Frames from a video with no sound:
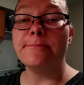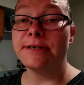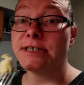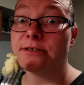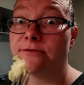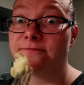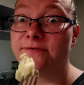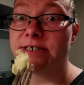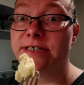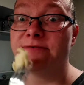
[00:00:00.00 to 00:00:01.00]
being
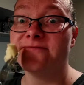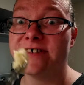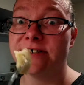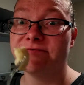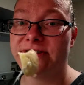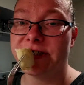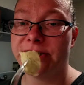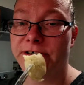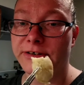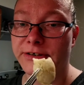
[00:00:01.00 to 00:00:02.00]
gluten-free is very,
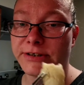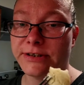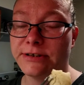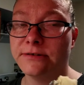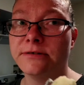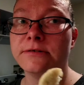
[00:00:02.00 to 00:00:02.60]
very hard